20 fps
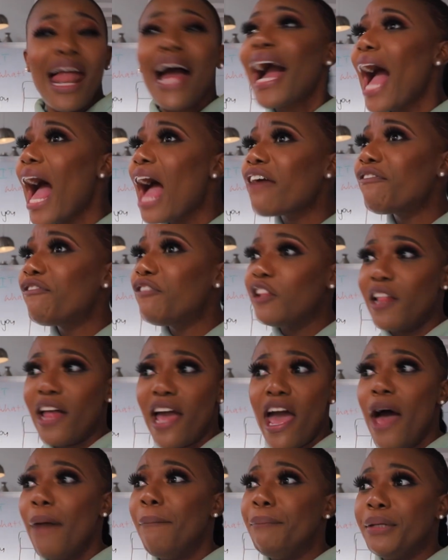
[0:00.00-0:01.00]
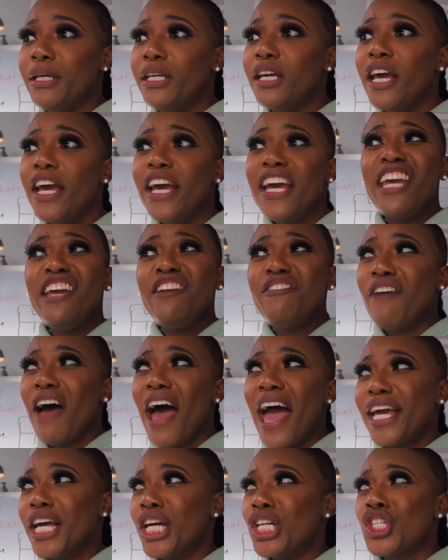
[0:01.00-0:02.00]
Like, I feel happy if
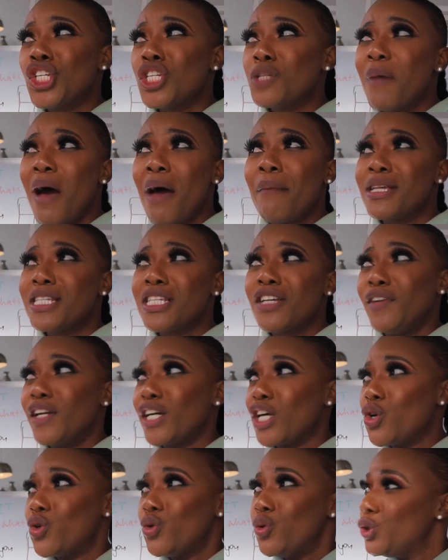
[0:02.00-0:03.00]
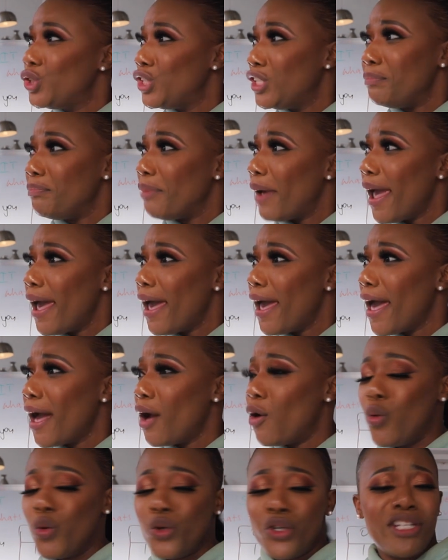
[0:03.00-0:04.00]
I can just buy myself like a Gucci
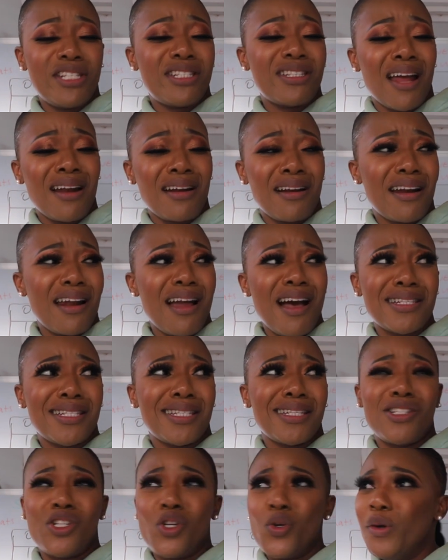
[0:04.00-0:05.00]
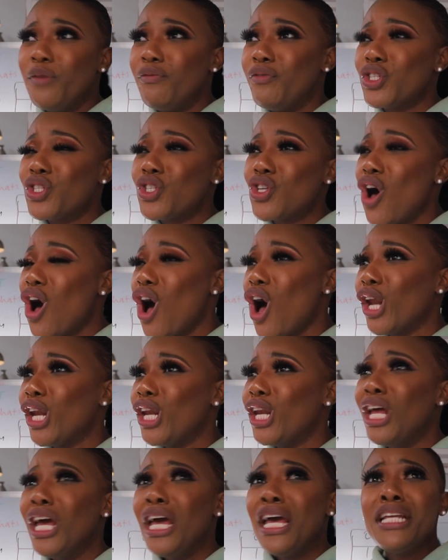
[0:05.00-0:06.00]
bag, Gucci sunglasses, Louis
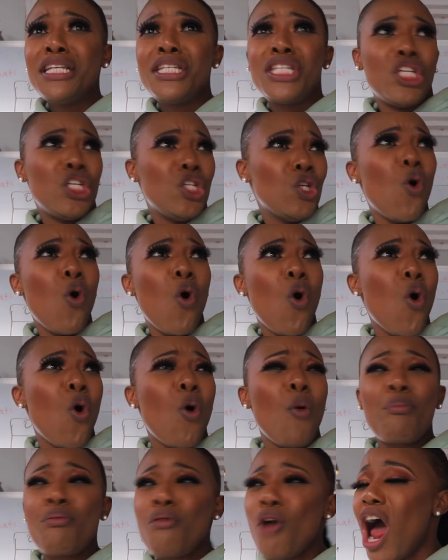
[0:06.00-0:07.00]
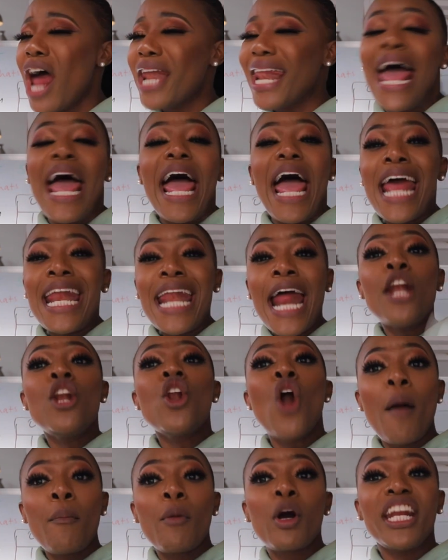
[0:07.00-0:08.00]
Vuitton, Dior, Prada. And I
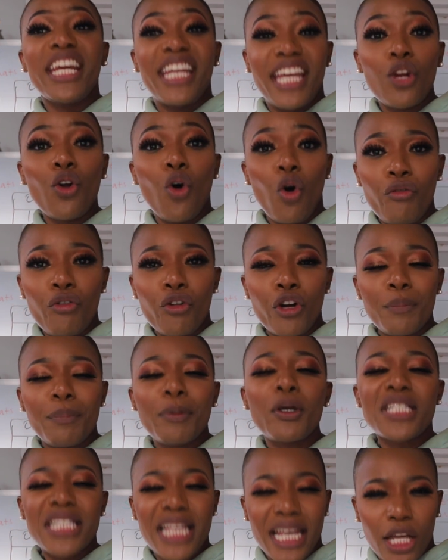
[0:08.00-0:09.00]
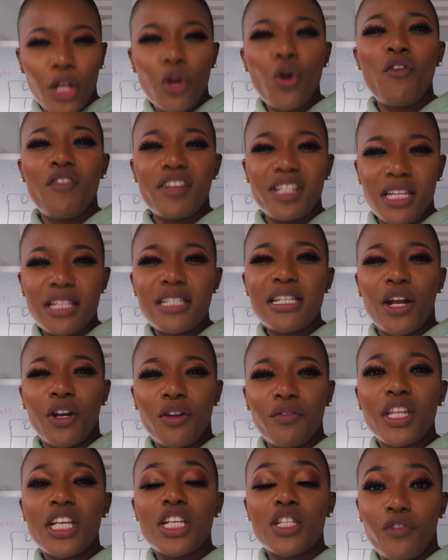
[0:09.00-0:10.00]
know I'm going to get over it because I get over these
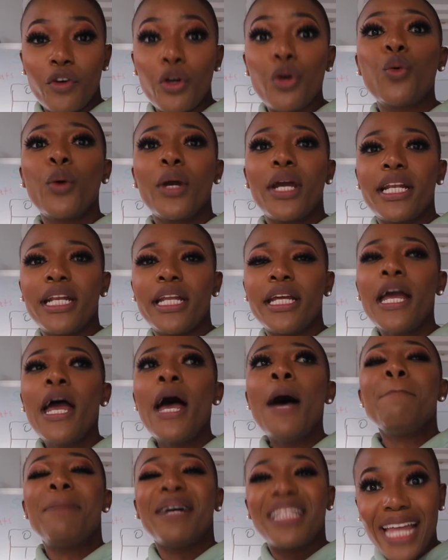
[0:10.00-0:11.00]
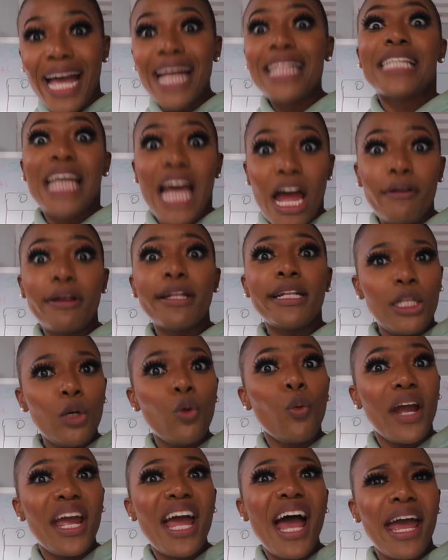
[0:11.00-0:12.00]
kind of things very quickly. But that's
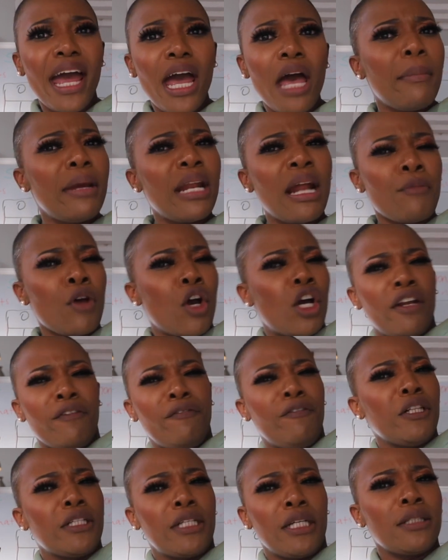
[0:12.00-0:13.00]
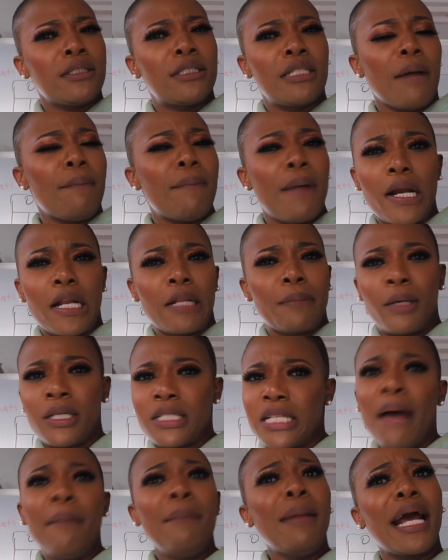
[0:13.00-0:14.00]
currently where I am. And I'm not going to feel guilty about it
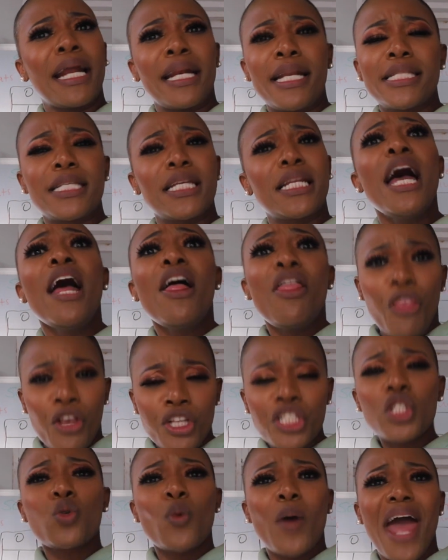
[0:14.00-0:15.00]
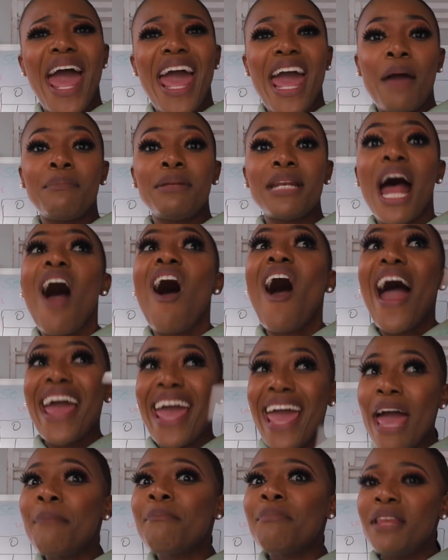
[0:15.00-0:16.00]
because I'm like, listen, this is where I am now.
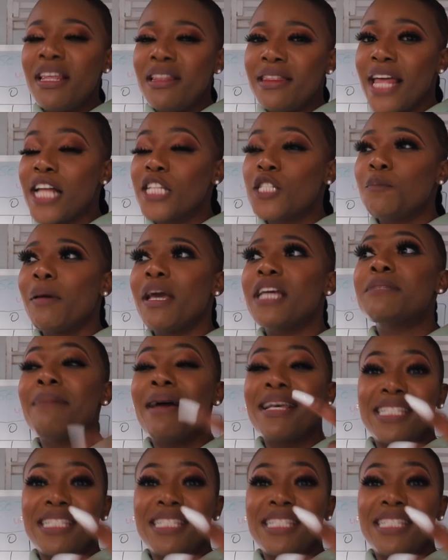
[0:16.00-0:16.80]
I am in that space.